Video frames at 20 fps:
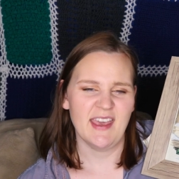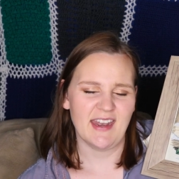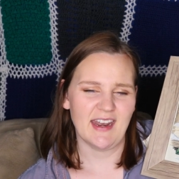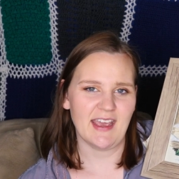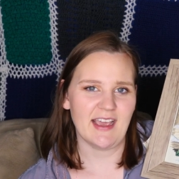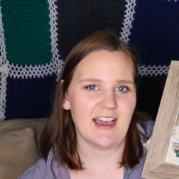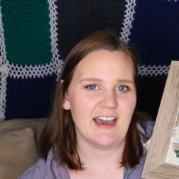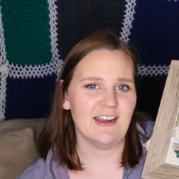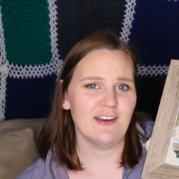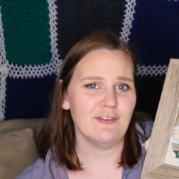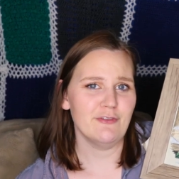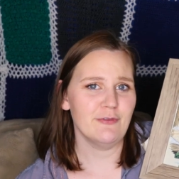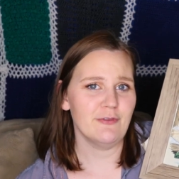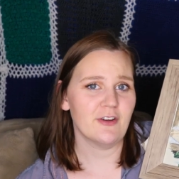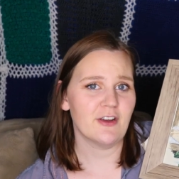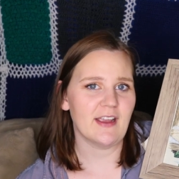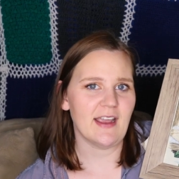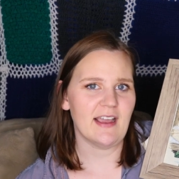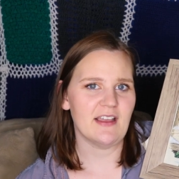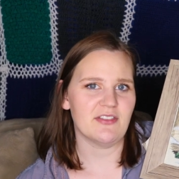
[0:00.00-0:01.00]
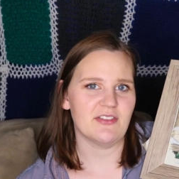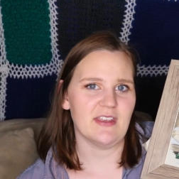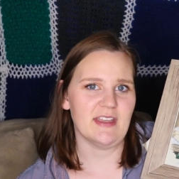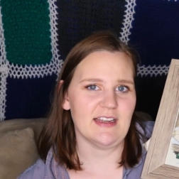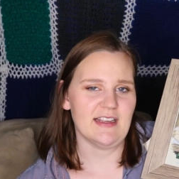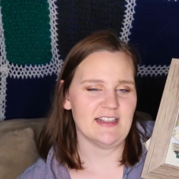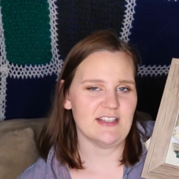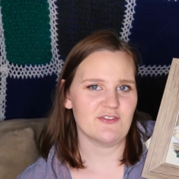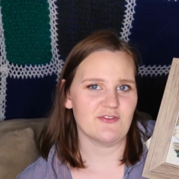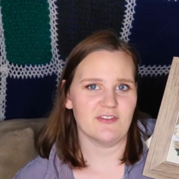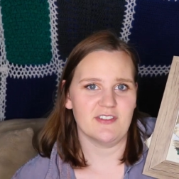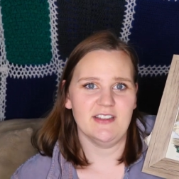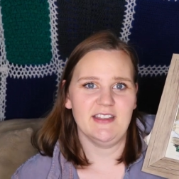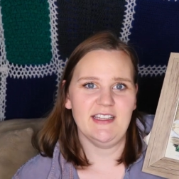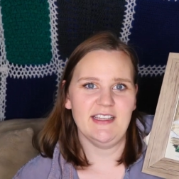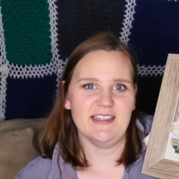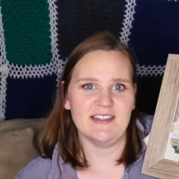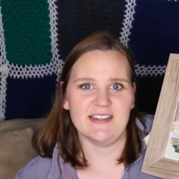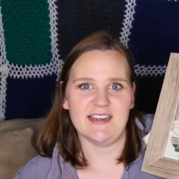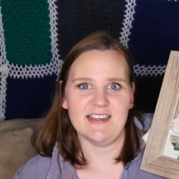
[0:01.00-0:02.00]
and I kind of forget that it's
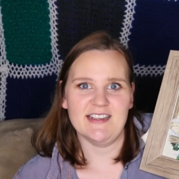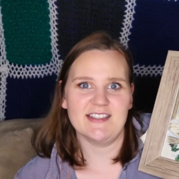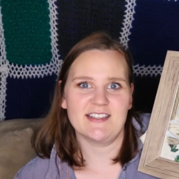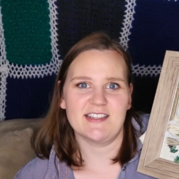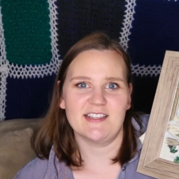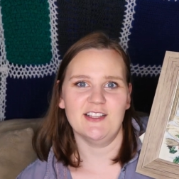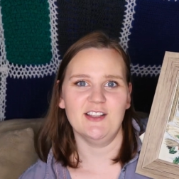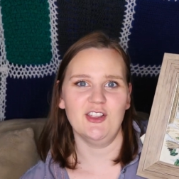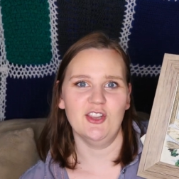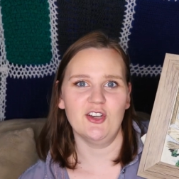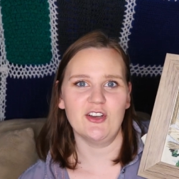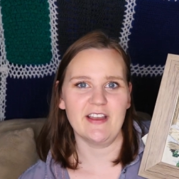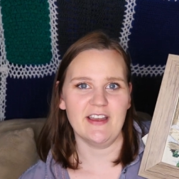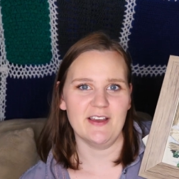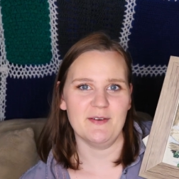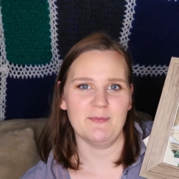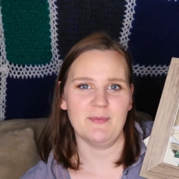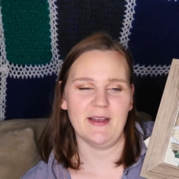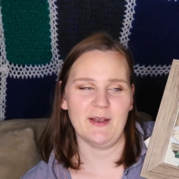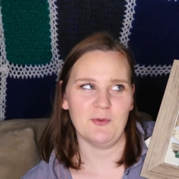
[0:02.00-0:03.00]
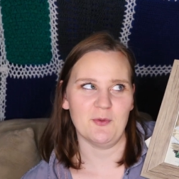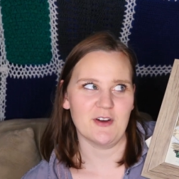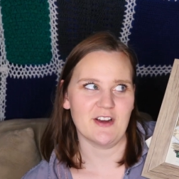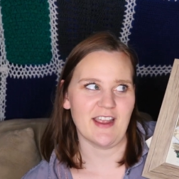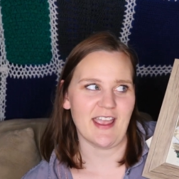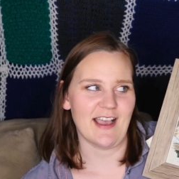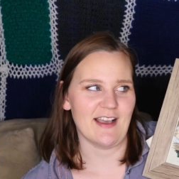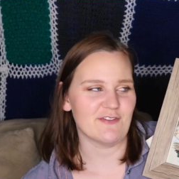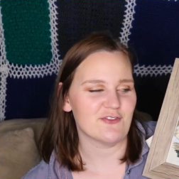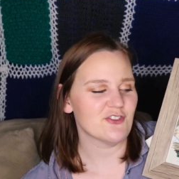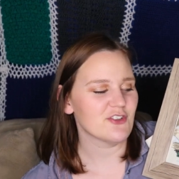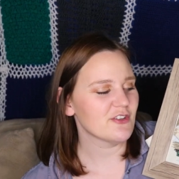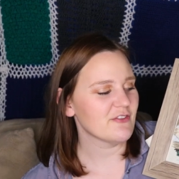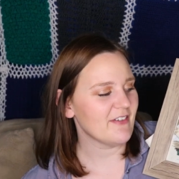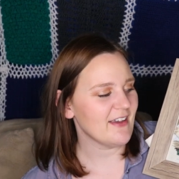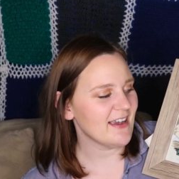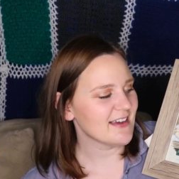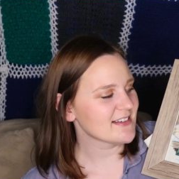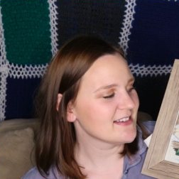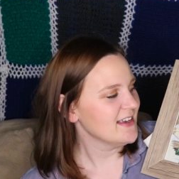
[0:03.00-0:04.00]
really nice to look at my work after the
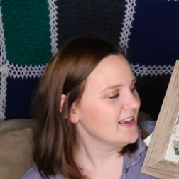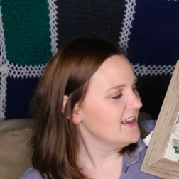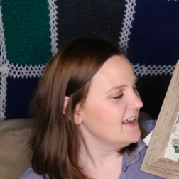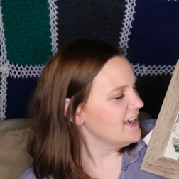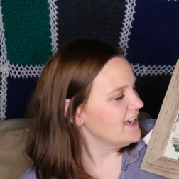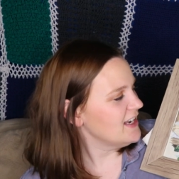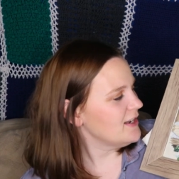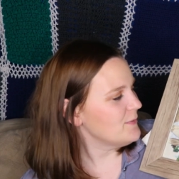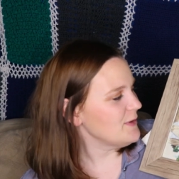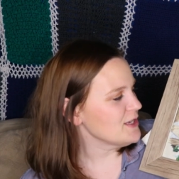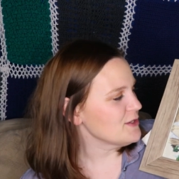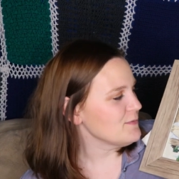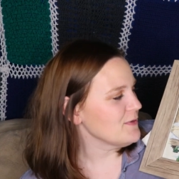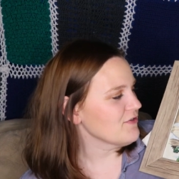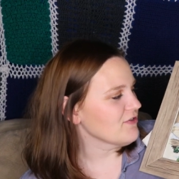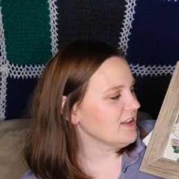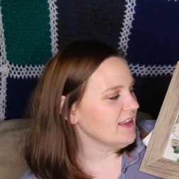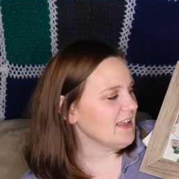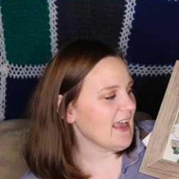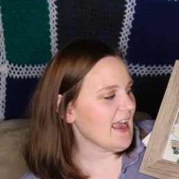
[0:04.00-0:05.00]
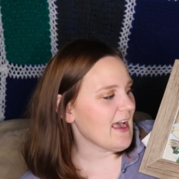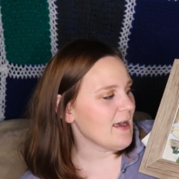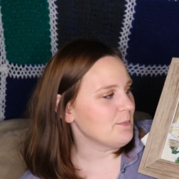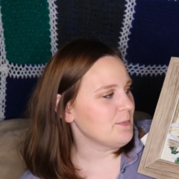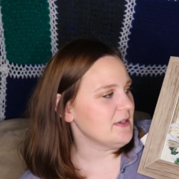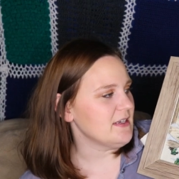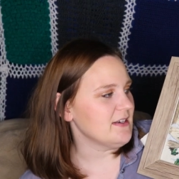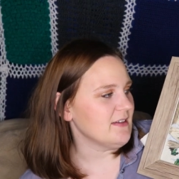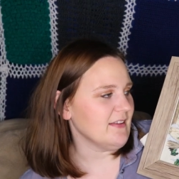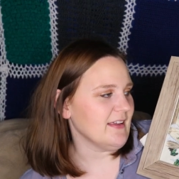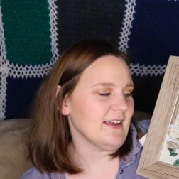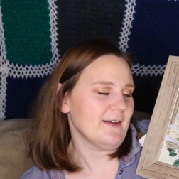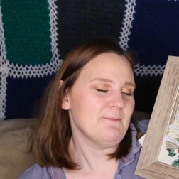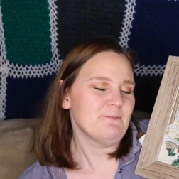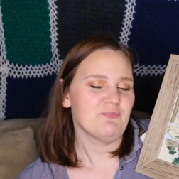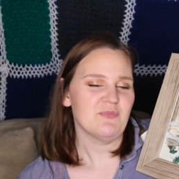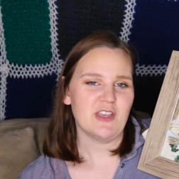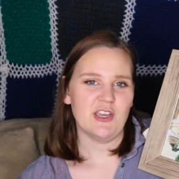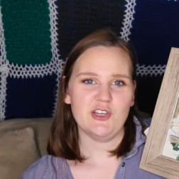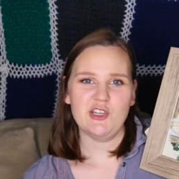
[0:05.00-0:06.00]
fact and it makes me really happy to like
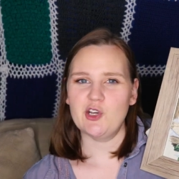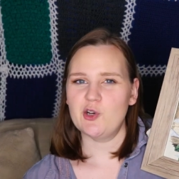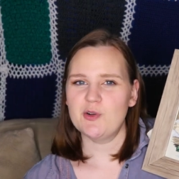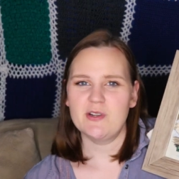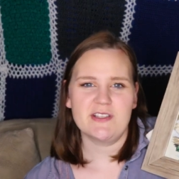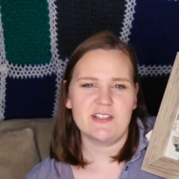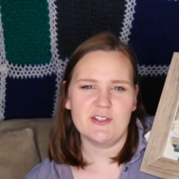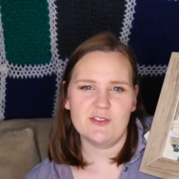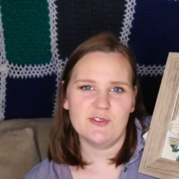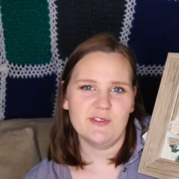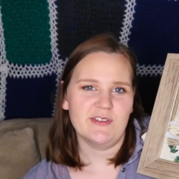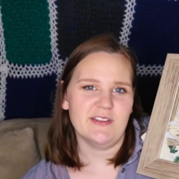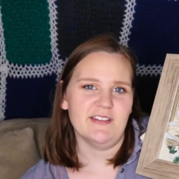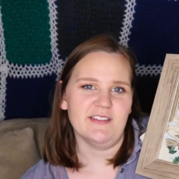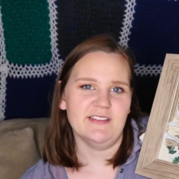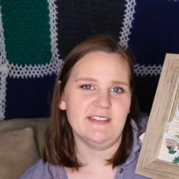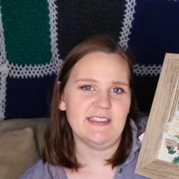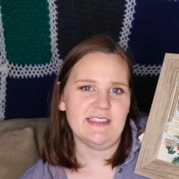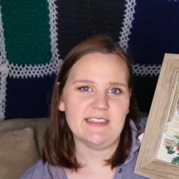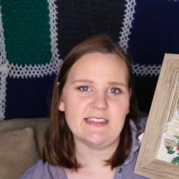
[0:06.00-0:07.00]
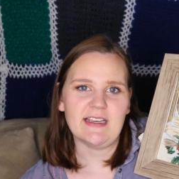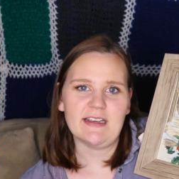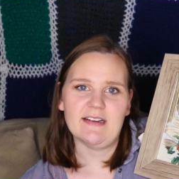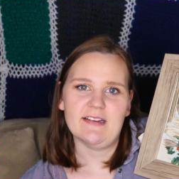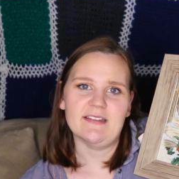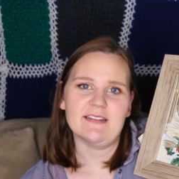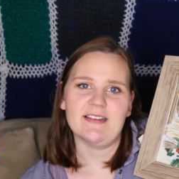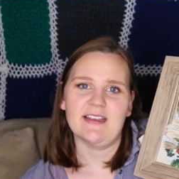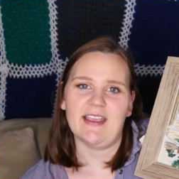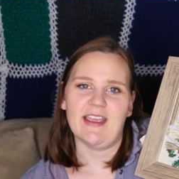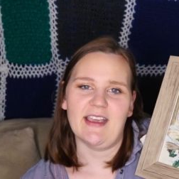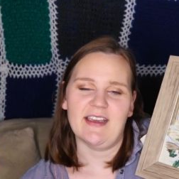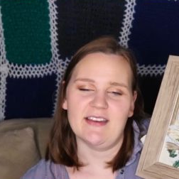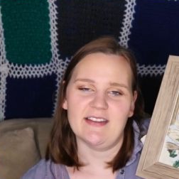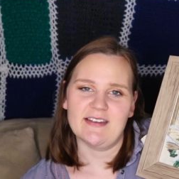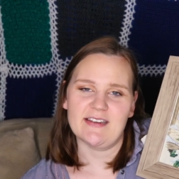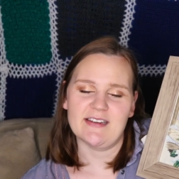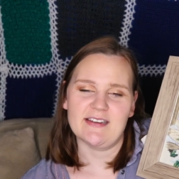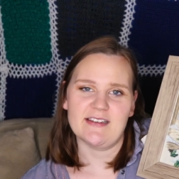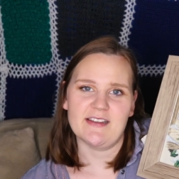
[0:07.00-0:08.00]
notice those little details
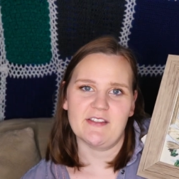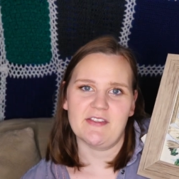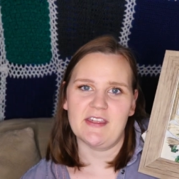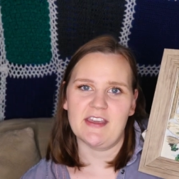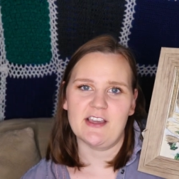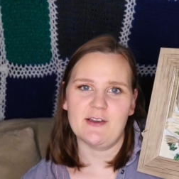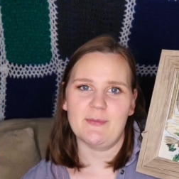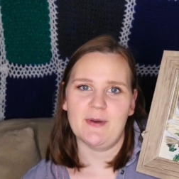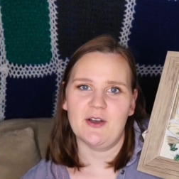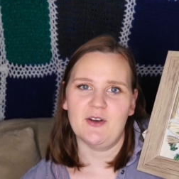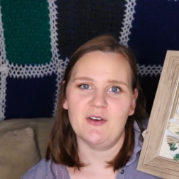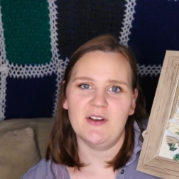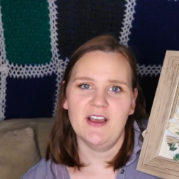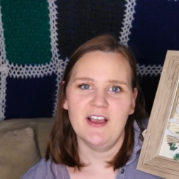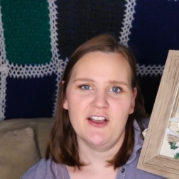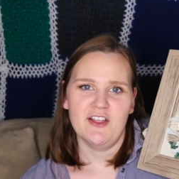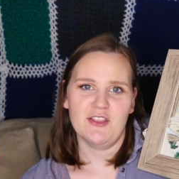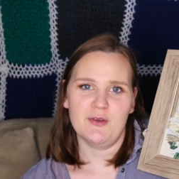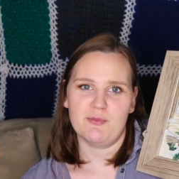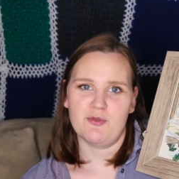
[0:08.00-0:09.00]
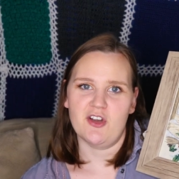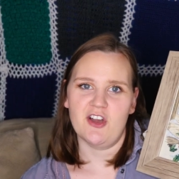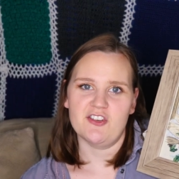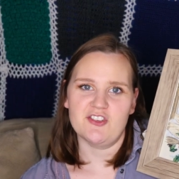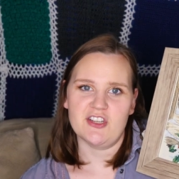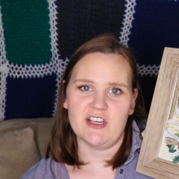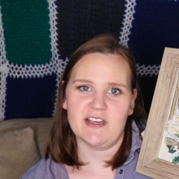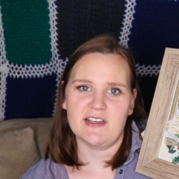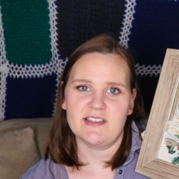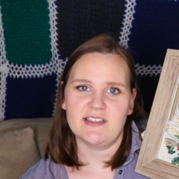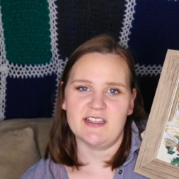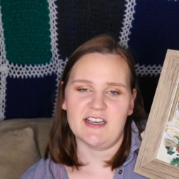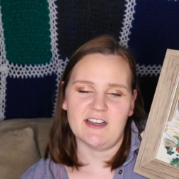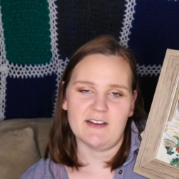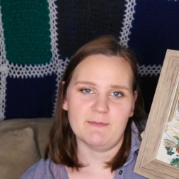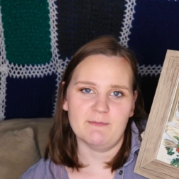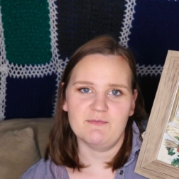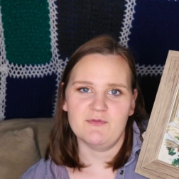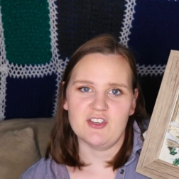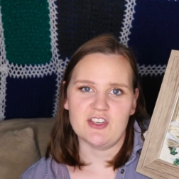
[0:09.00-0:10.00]
again and to think about the project
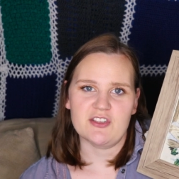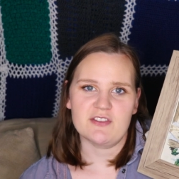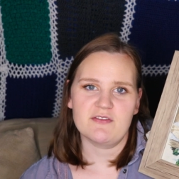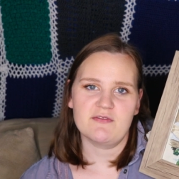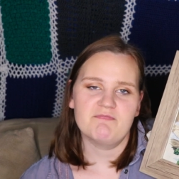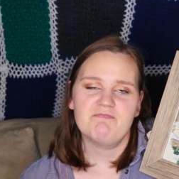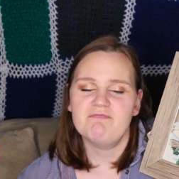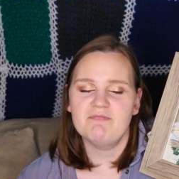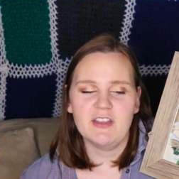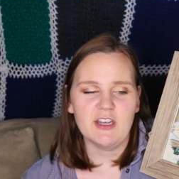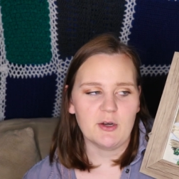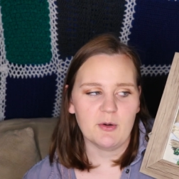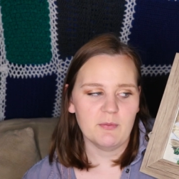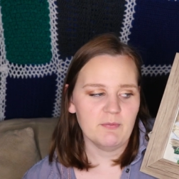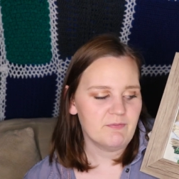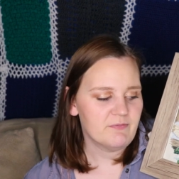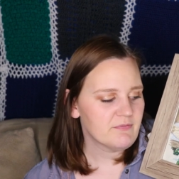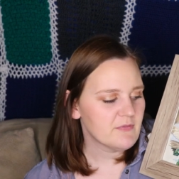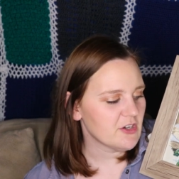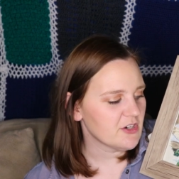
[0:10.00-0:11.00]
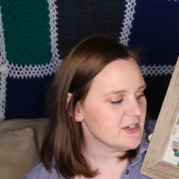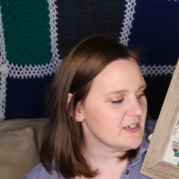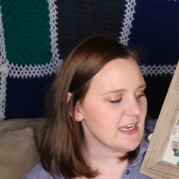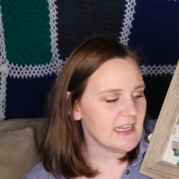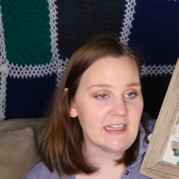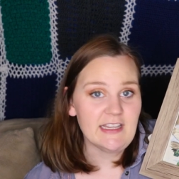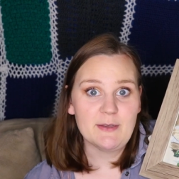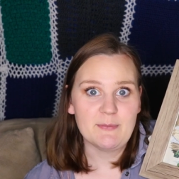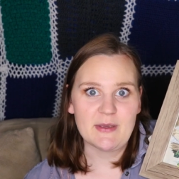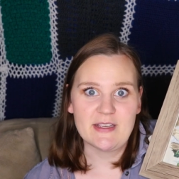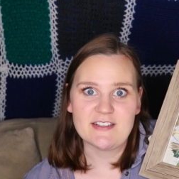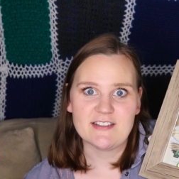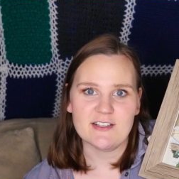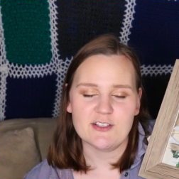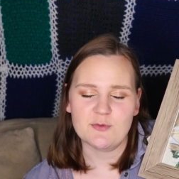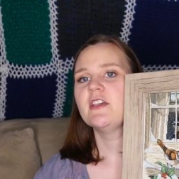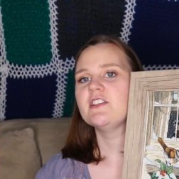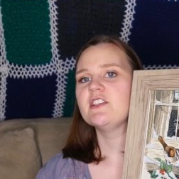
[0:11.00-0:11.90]
um, just you know on a daily basis.